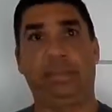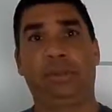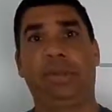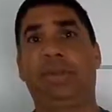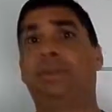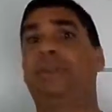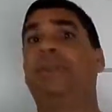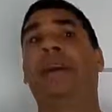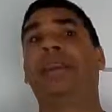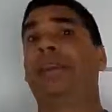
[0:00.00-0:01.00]
So the
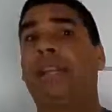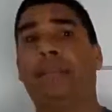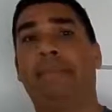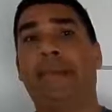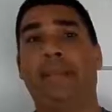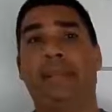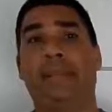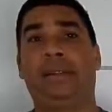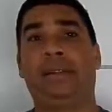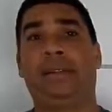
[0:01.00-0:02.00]
better you get
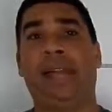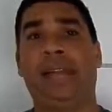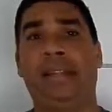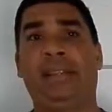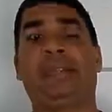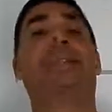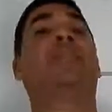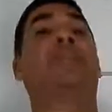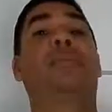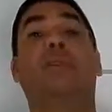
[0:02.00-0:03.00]
better at it,
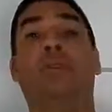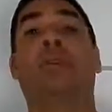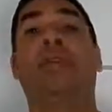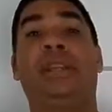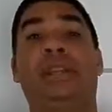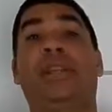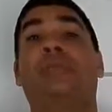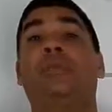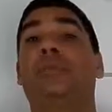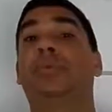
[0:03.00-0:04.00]
the more income
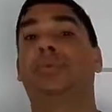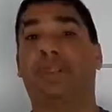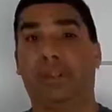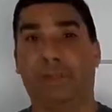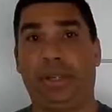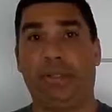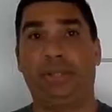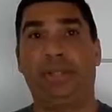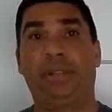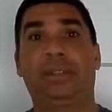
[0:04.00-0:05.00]
you will generate.
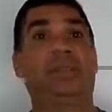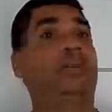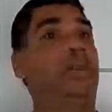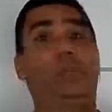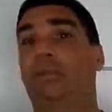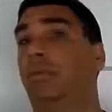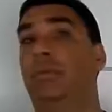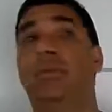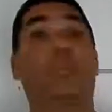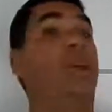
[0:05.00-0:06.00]
So
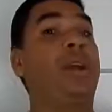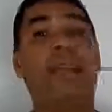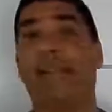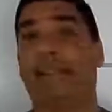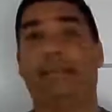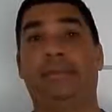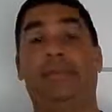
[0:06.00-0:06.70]
work at it.